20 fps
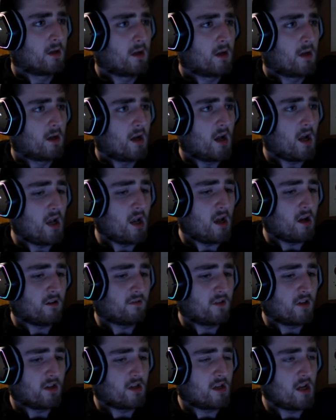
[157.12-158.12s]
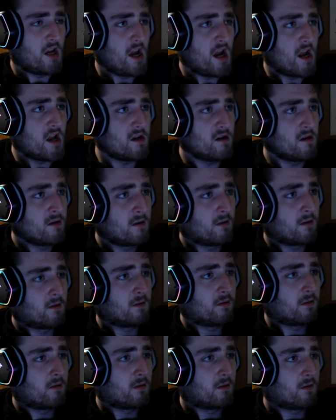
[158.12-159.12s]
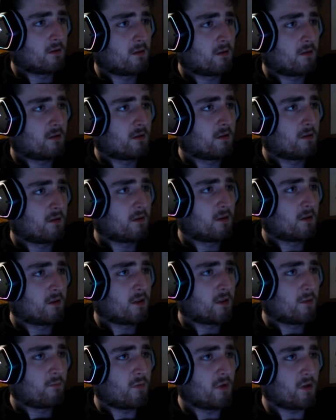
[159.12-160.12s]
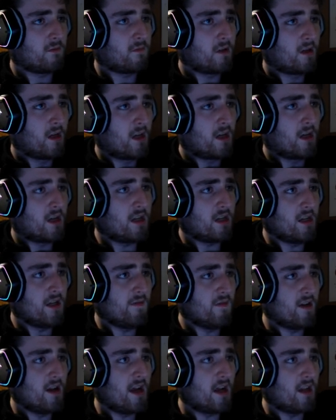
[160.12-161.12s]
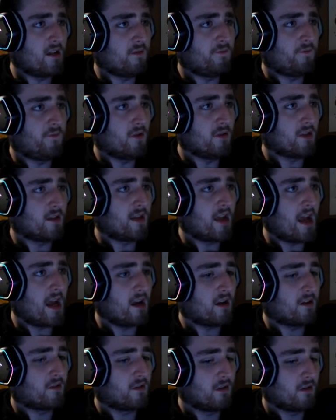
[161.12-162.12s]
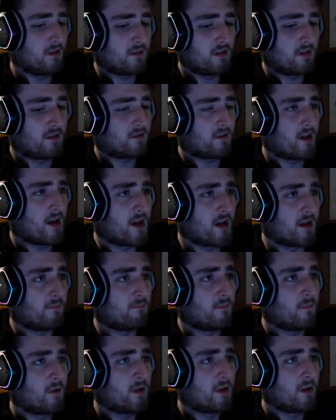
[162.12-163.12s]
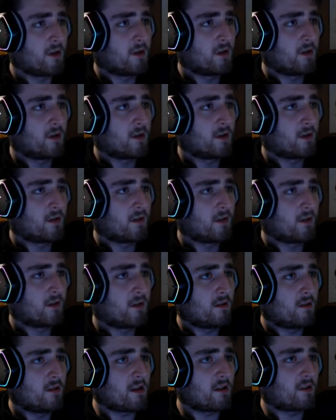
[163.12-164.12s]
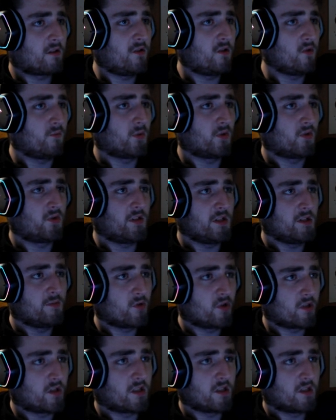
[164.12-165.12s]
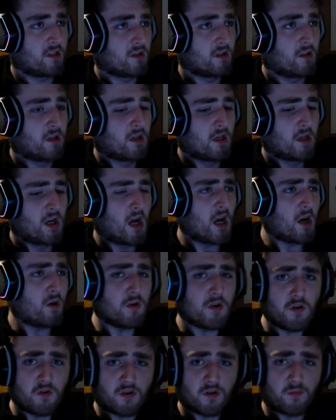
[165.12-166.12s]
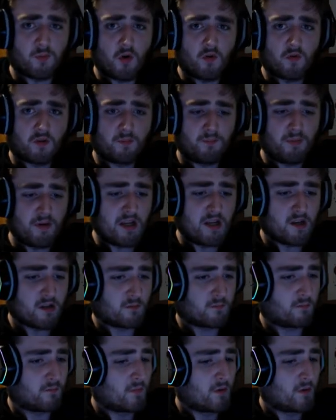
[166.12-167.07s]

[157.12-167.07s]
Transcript: I lost again? But I even had the full attack skill this time. That stupid Demon King. How are you supposed to beat him?